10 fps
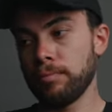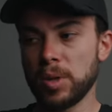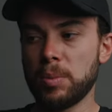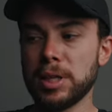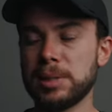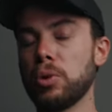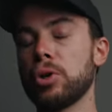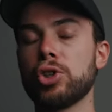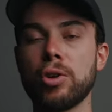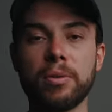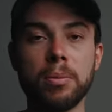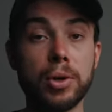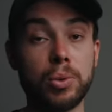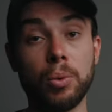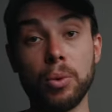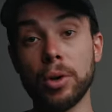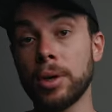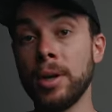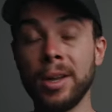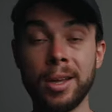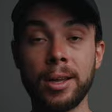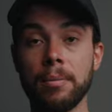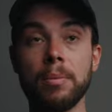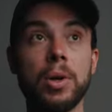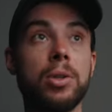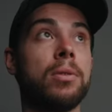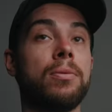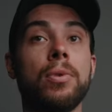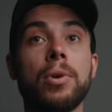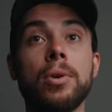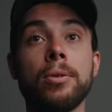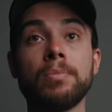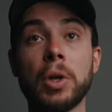maybe a smaller softbox will work better for you.